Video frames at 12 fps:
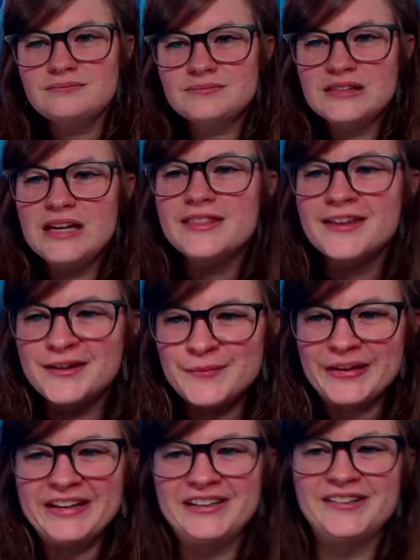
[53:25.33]
Yeah, the
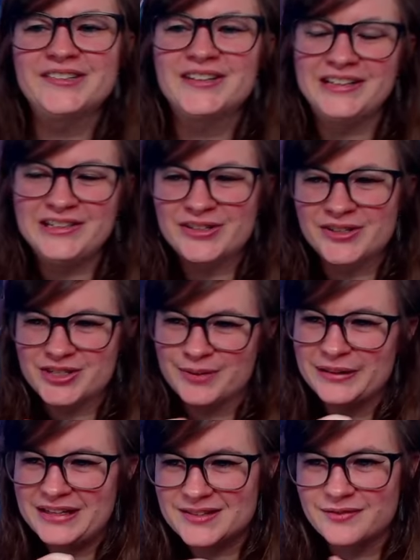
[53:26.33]
unpaid internship that
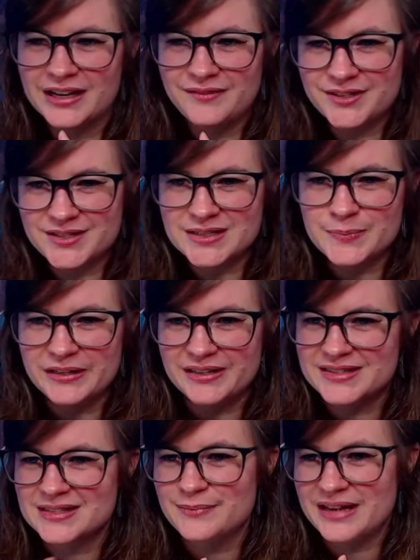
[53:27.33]
needs 5 years
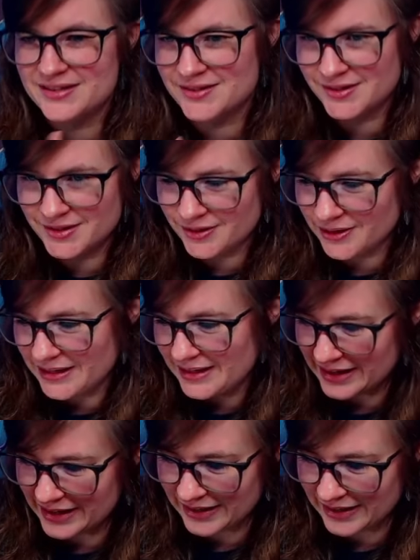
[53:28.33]
experience and a master's degree and